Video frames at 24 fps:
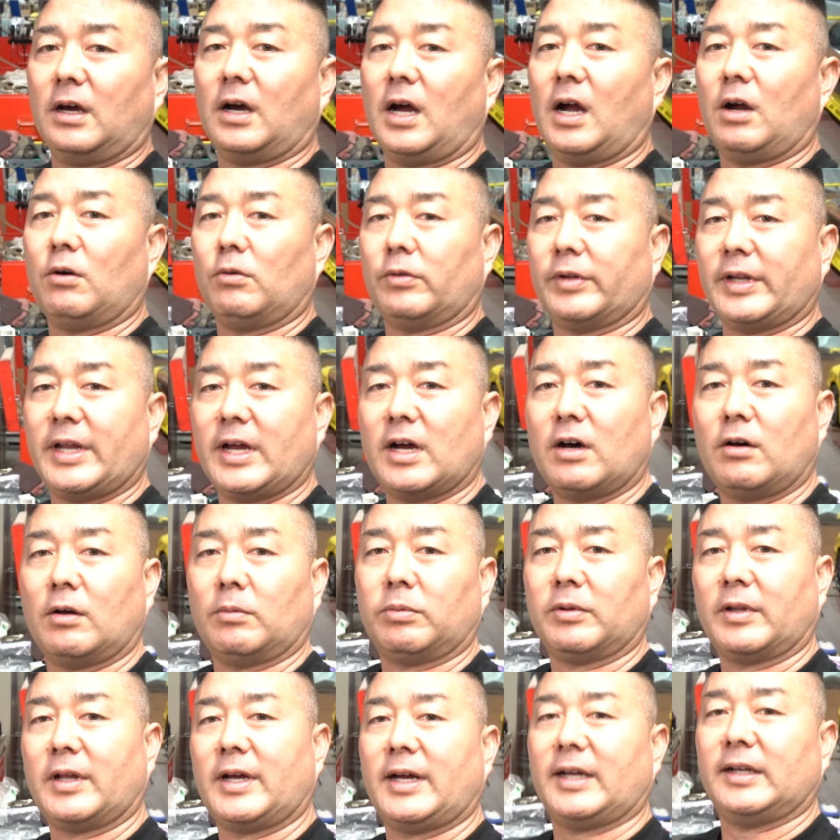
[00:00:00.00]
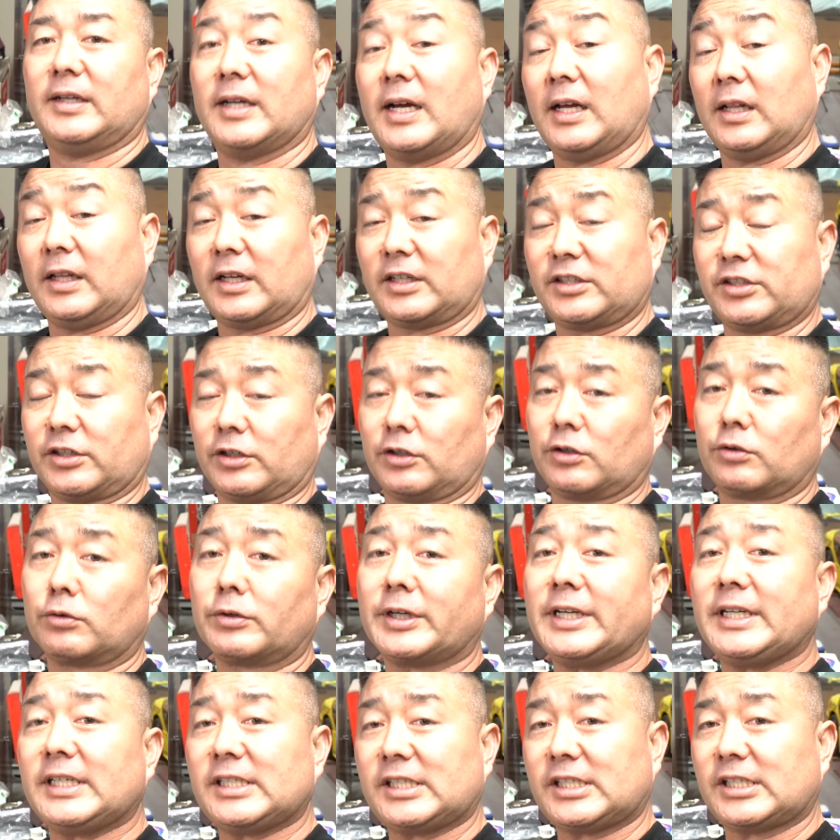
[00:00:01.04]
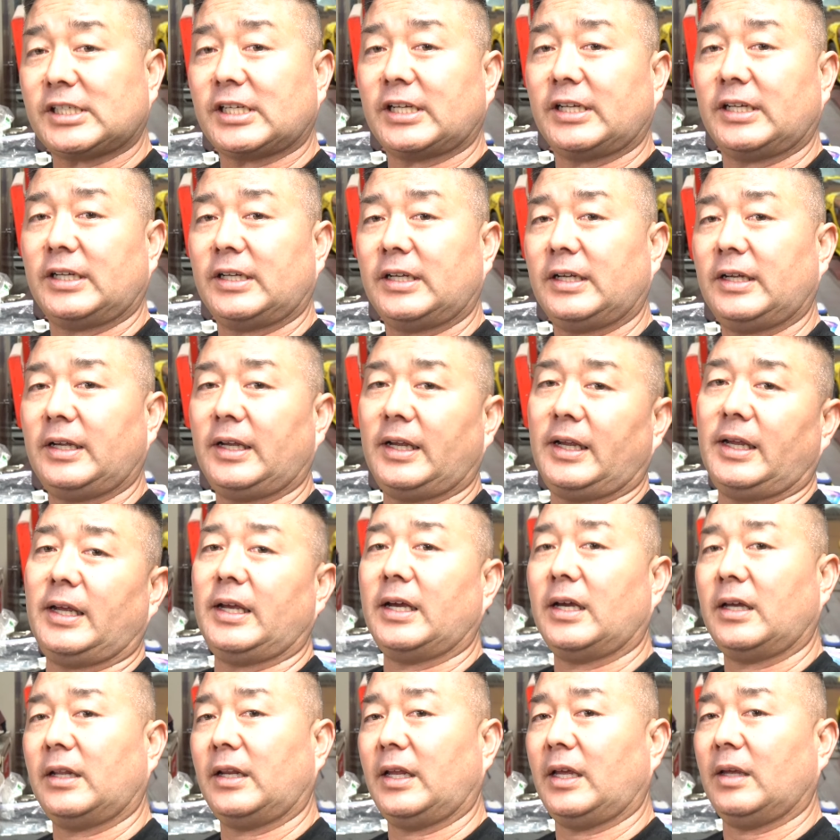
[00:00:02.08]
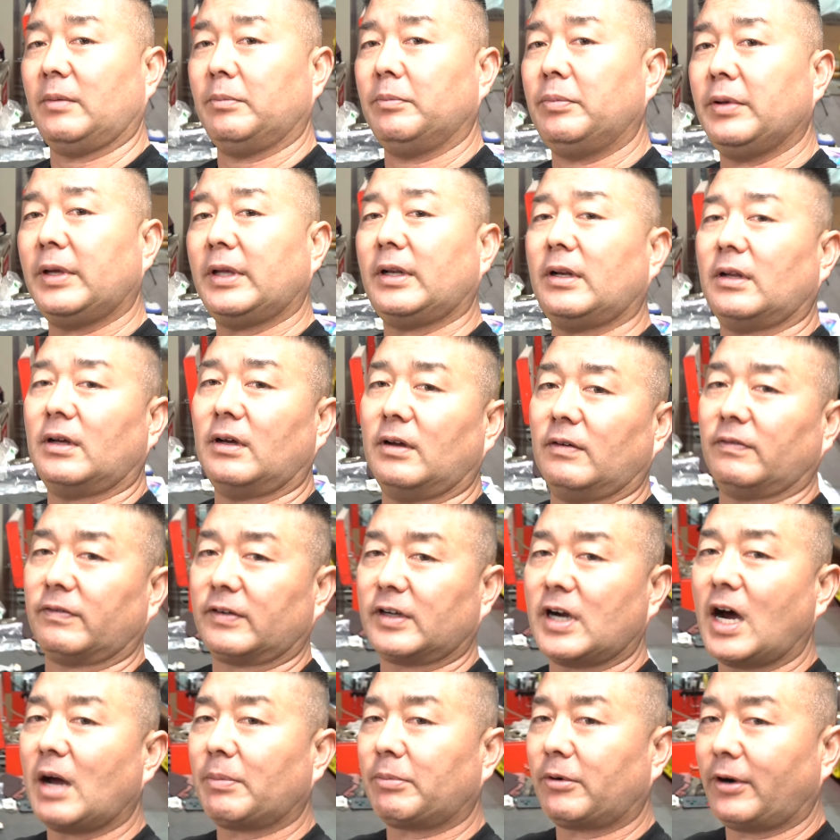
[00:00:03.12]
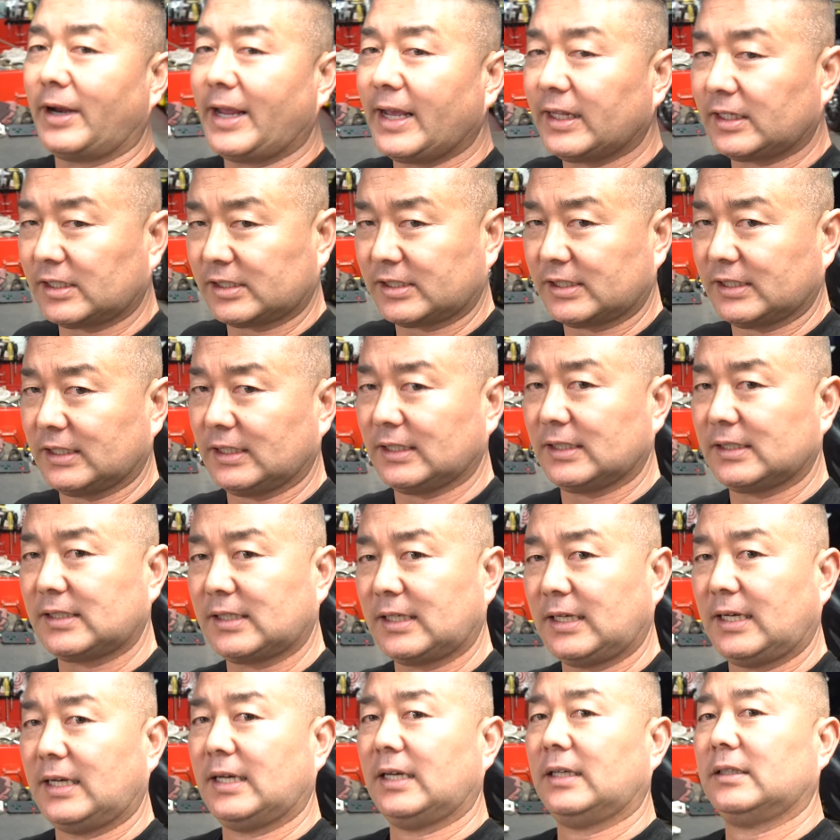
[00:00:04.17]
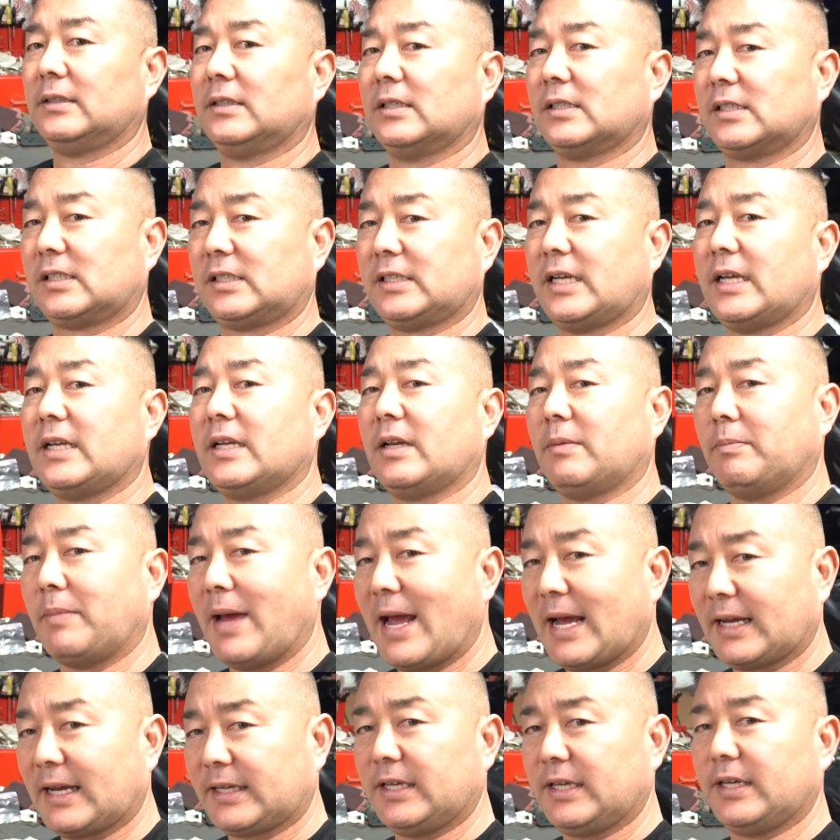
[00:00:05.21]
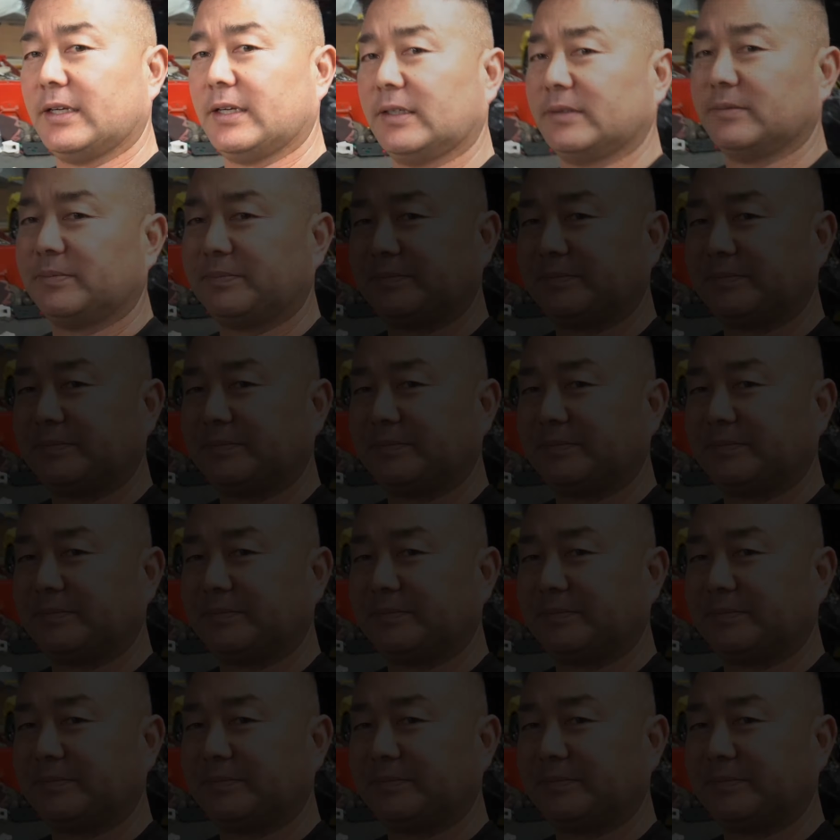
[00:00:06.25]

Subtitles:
I will now apply dielectric grease and a bit of copper antices to send it back in.